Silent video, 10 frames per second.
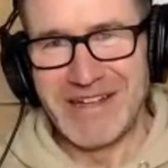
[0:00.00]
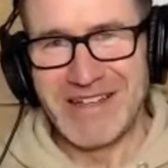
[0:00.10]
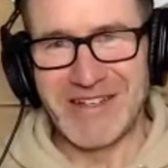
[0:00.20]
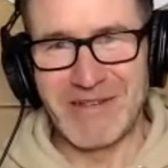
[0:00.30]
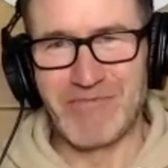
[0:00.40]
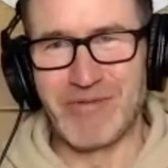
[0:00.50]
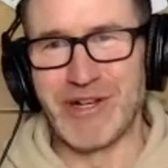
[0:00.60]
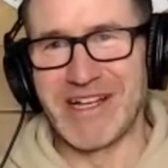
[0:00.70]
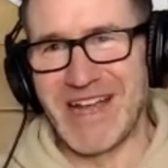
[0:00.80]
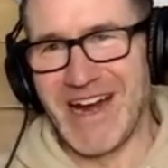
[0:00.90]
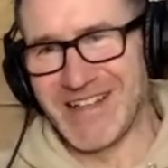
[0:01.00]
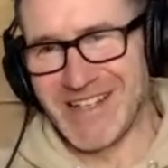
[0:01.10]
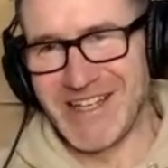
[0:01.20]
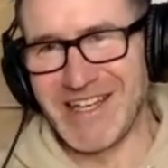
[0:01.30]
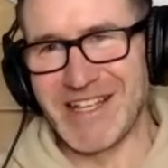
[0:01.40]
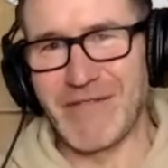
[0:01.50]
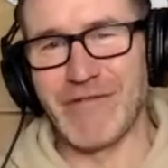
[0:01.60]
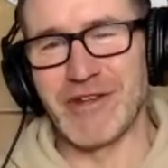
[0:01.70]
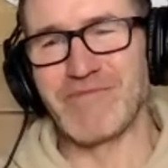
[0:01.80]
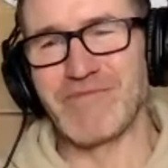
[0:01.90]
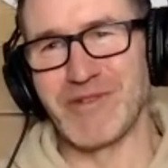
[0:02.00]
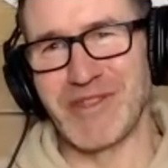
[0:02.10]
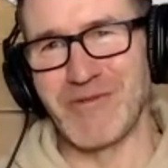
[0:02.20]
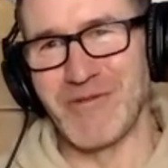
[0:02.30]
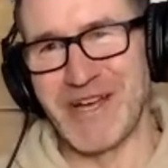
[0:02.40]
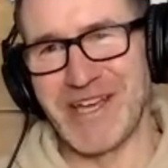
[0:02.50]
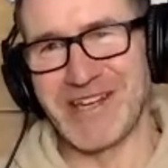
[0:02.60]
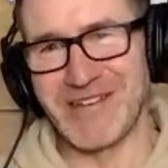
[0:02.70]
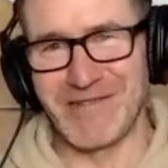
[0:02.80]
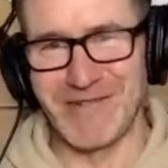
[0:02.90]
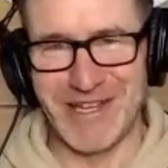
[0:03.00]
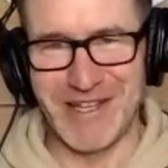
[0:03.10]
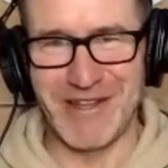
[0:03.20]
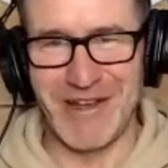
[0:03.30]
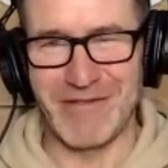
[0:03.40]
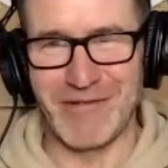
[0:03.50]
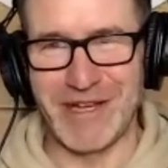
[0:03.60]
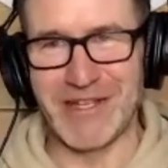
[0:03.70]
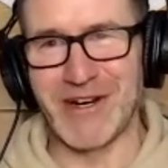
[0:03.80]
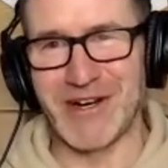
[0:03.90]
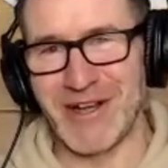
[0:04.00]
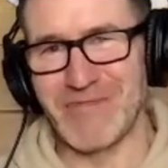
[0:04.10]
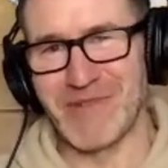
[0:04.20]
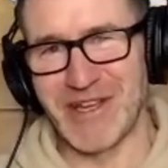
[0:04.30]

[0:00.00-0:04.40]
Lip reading: there's a brilliant garden scene at the front, but the white thorn caught my